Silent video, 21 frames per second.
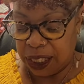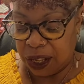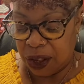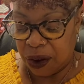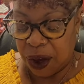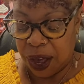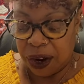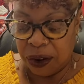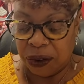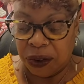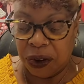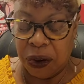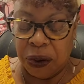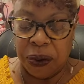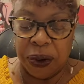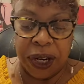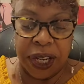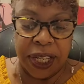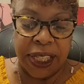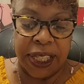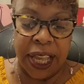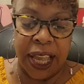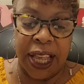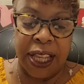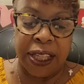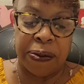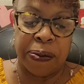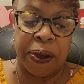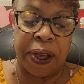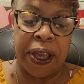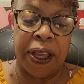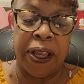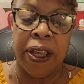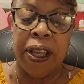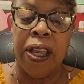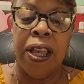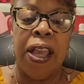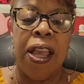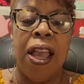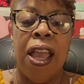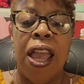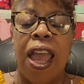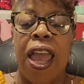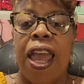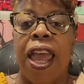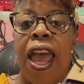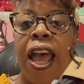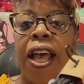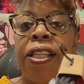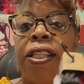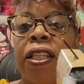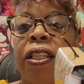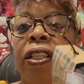So I don't know what it says, but it has